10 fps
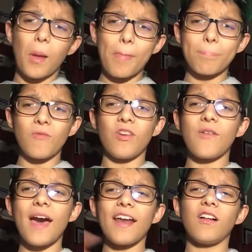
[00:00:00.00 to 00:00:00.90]
when you
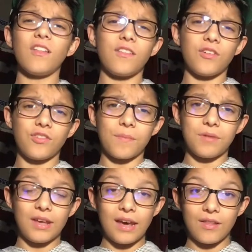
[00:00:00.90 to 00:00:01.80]
add all of those up
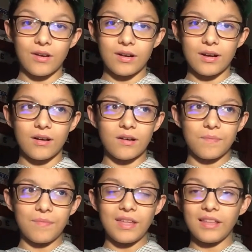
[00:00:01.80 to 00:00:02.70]
together,
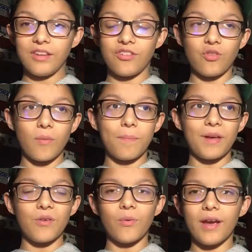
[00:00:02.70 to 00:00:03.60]
it leads to a
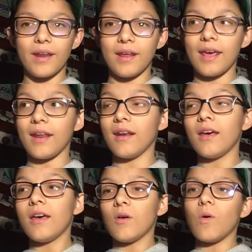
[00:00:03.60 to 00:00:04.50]
big win. And
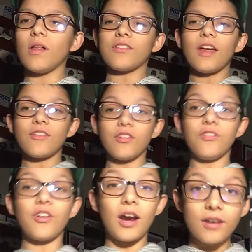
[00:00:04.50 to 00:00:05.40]
while it's not too
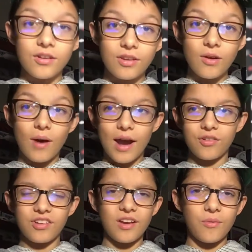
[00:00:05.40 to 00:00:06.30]
shocking to see Ohio
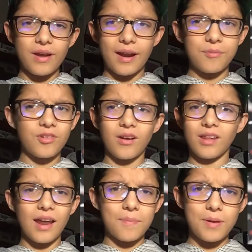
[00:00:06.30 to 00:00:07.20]
State win, I'm sure a
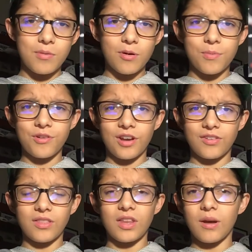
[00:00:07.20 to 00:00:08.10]
lot of people were
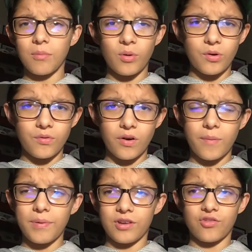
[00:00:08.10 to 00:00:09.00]
predicting the number 1 overall
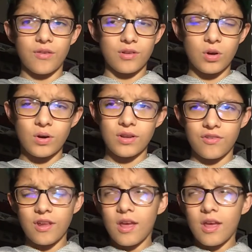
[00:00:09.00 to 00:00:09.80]
pick, Trevor Lawrence,